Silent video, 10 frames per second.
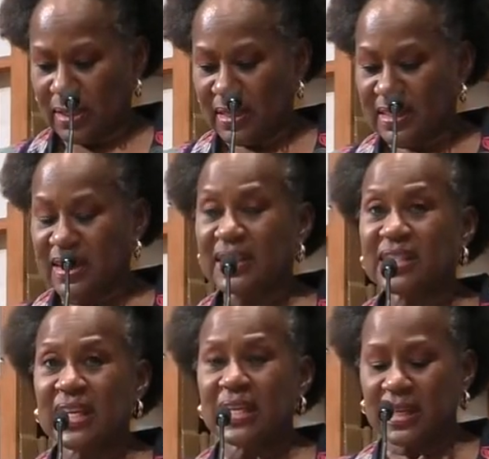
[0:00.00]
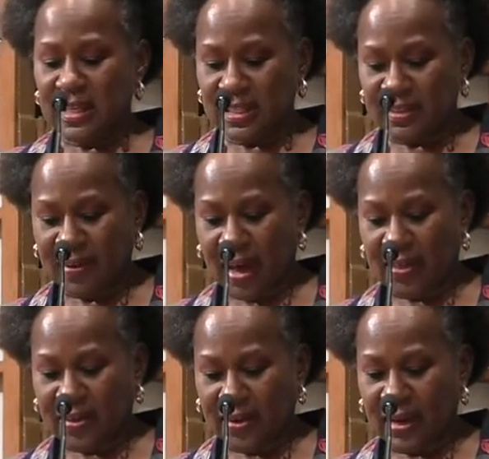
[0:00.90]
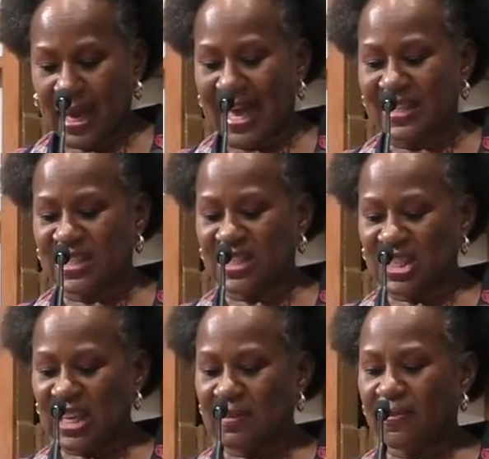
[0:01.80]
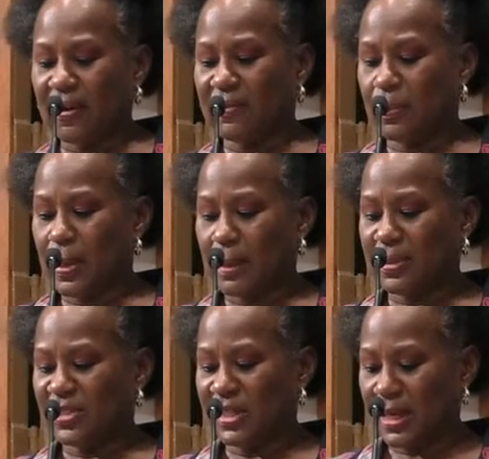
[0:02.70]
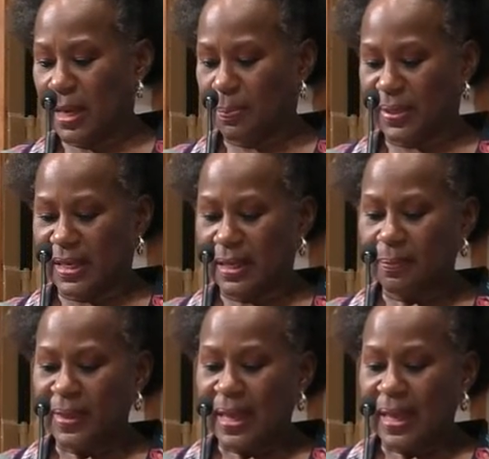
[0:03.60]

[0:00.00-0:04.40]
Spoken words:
succeeded his father as chief of the publishing company,